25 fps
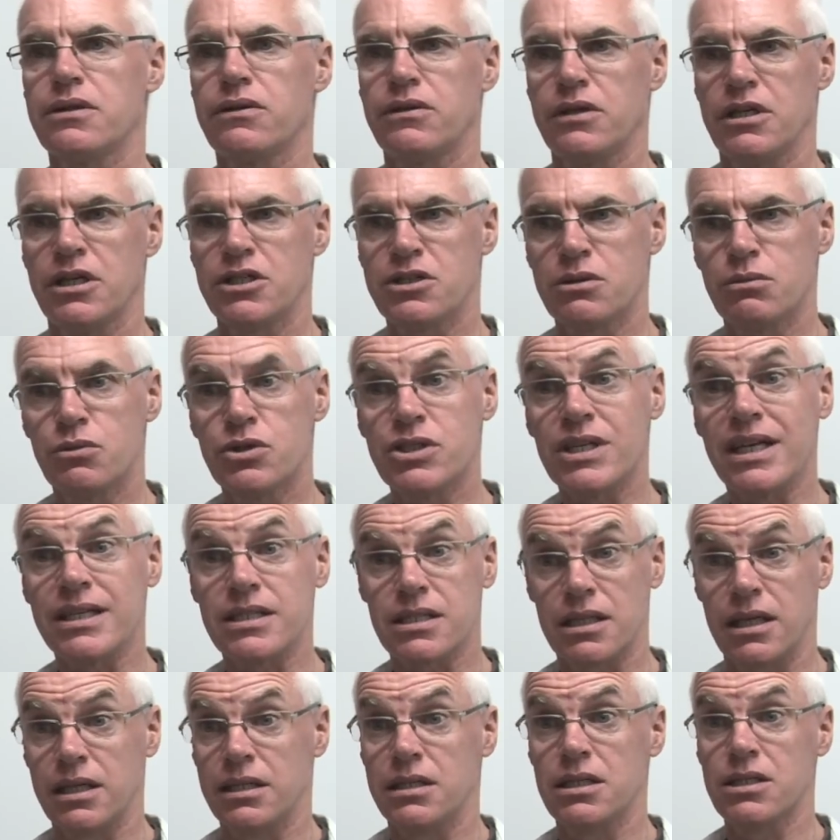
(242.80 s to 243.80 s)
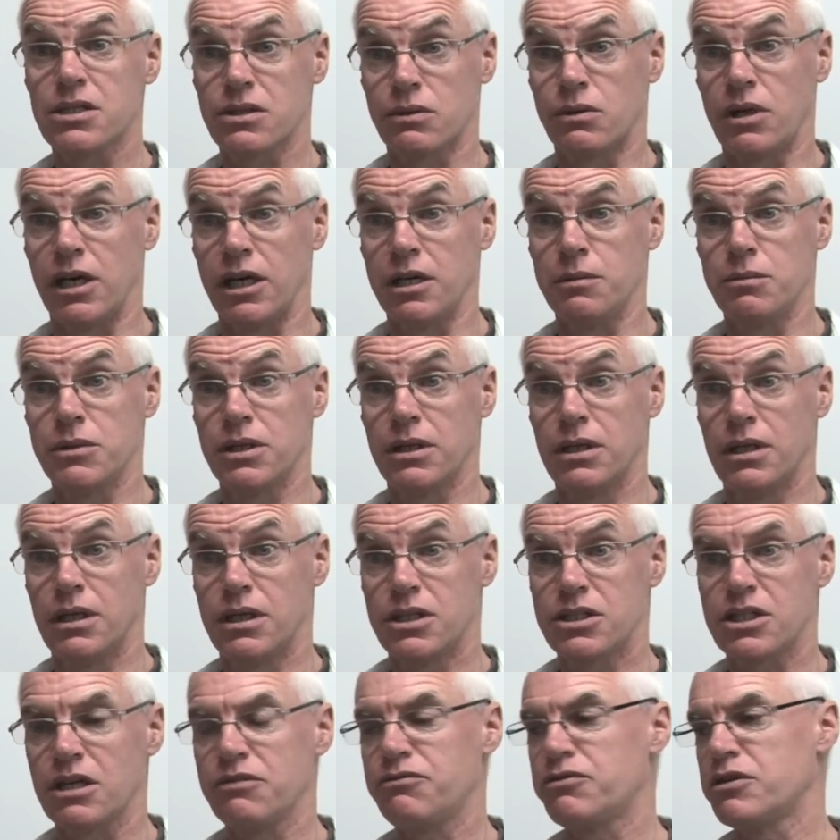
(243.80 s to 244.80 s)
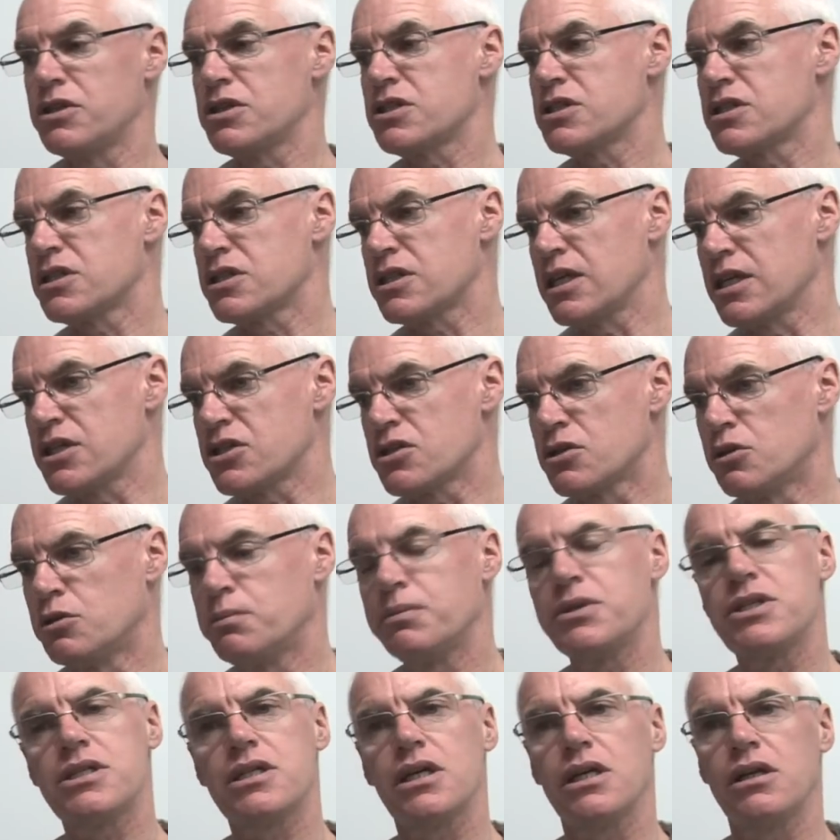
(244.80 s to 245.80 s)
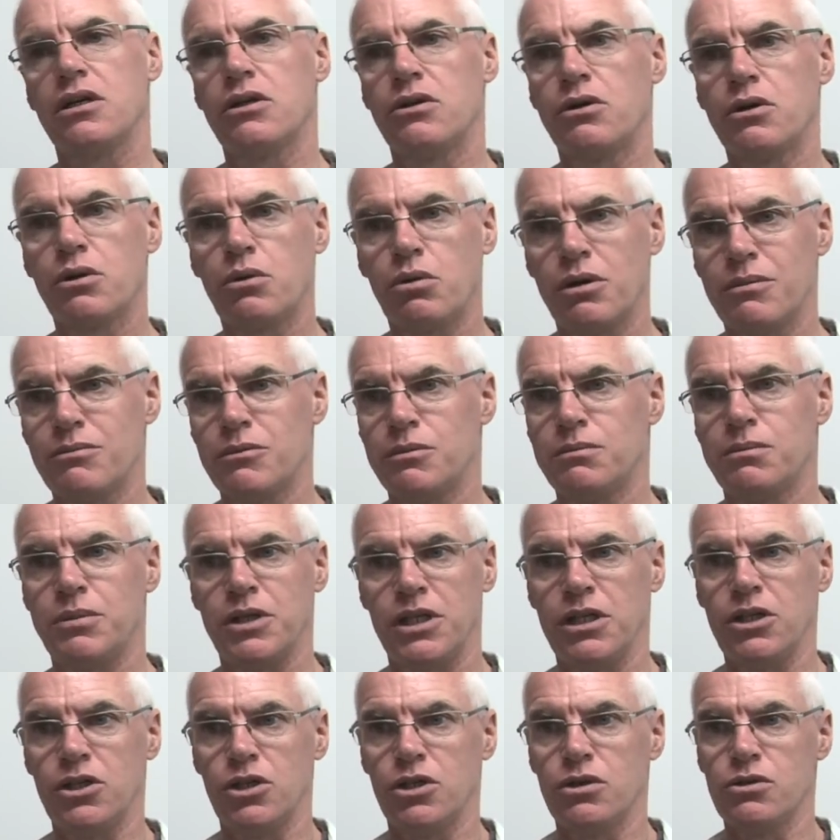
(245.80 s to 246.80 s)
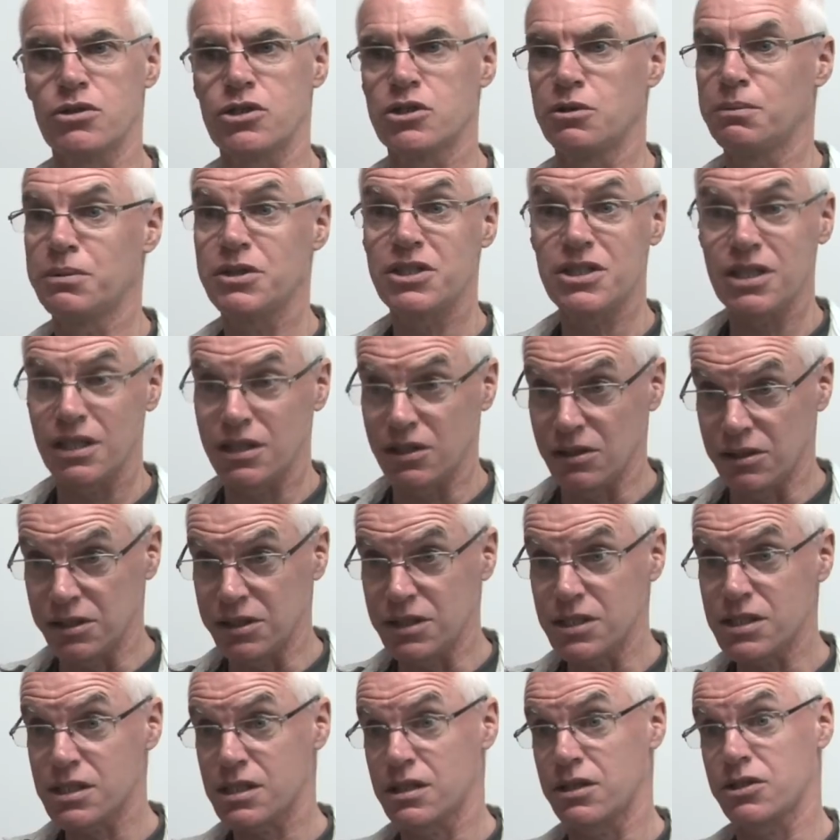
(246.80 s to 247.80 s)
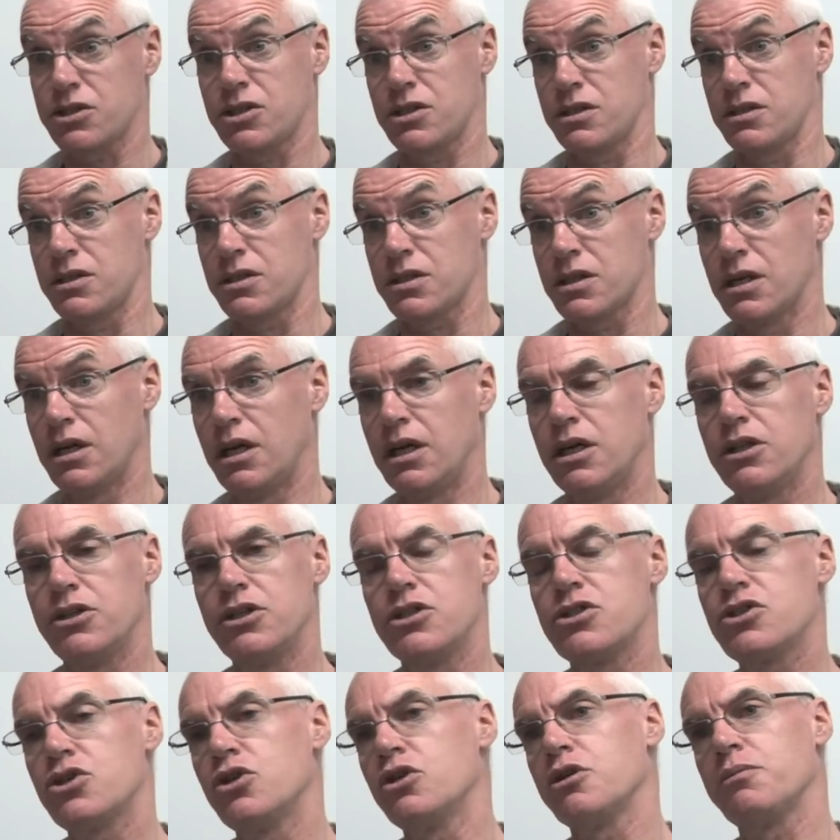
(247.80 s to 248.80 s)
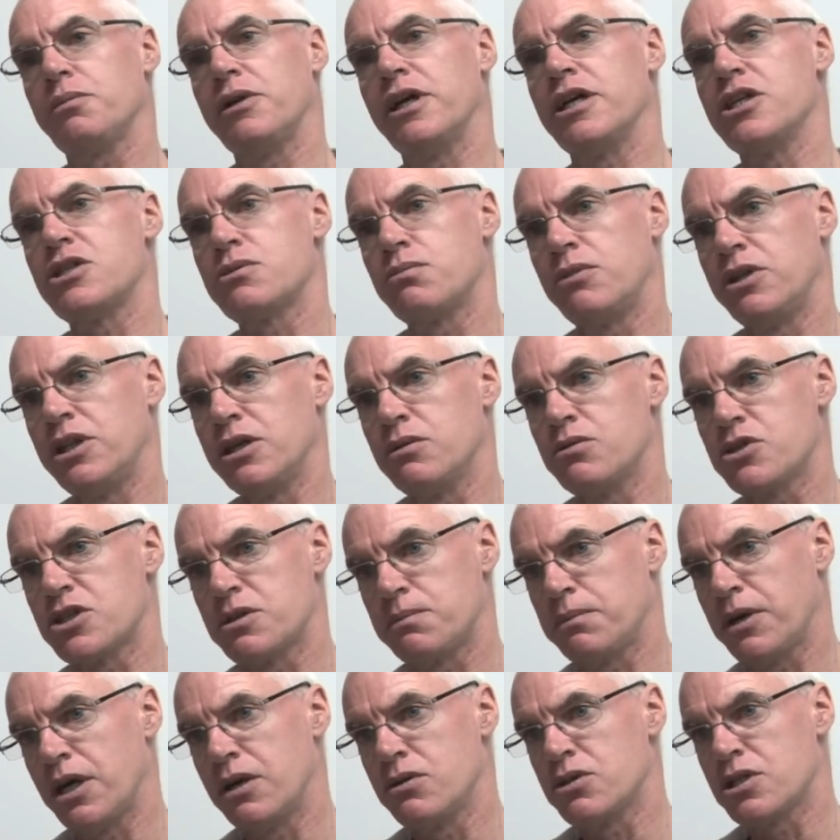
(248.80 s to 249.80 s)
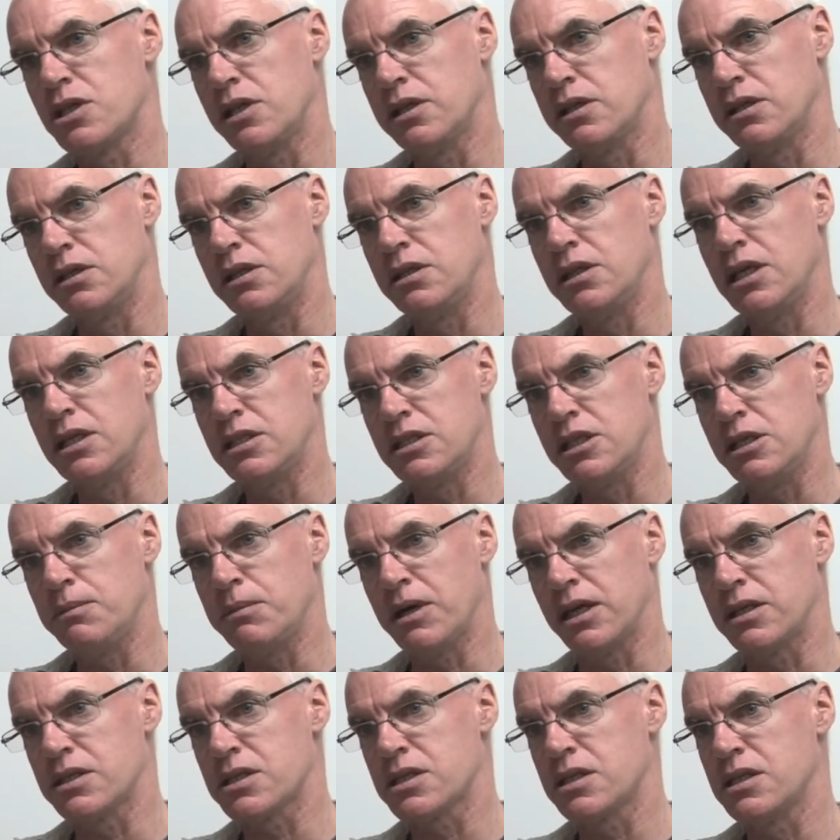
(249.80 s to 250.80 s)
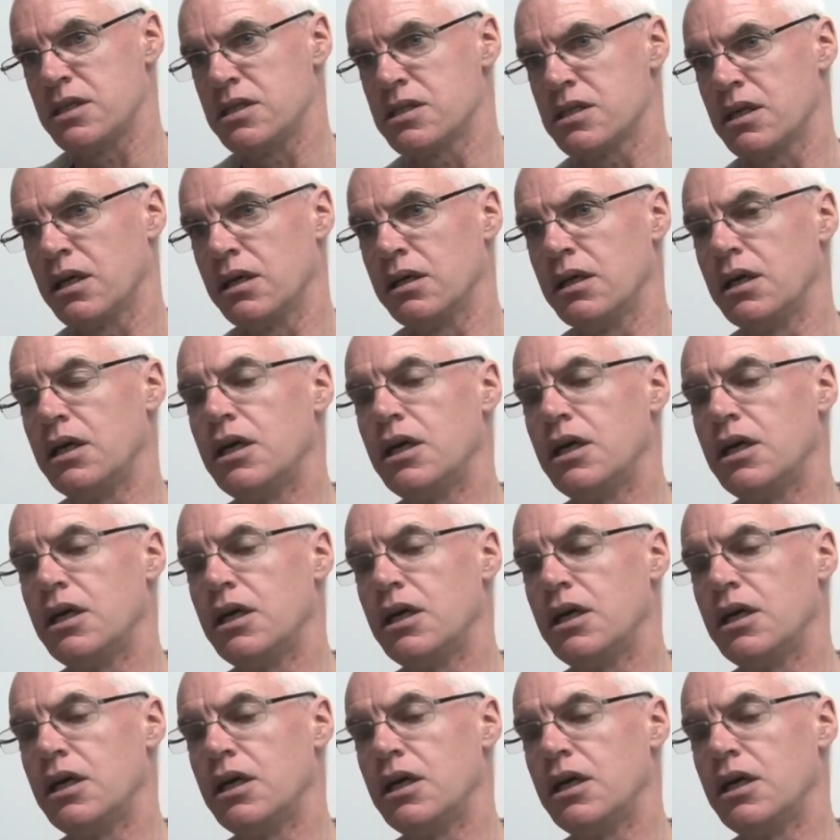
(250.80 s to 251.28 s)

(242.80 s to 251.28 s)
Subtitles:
theatre was as they described. Say, for instance, they saw particular equipment being used or particular discussions that took place when they were supposedly in deep anaesthesia.